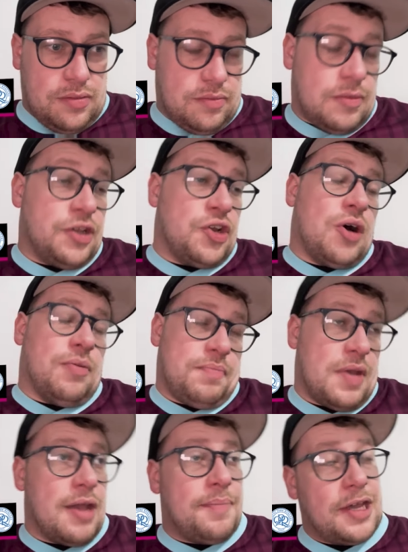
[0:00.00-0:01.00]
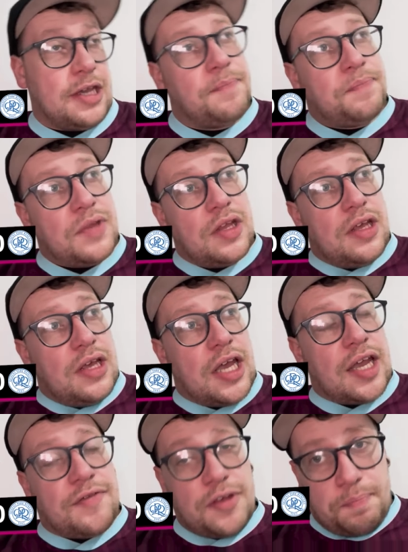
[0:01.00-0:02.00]
well, no, maybe
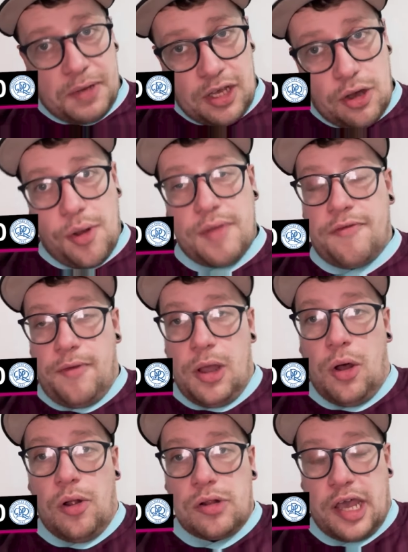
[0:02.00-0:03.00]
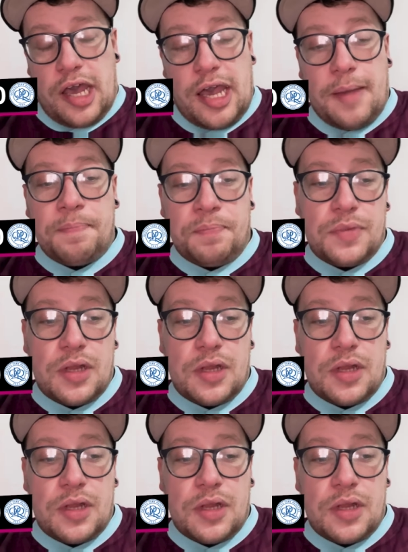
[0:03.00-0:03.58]
if you've been going for it all game,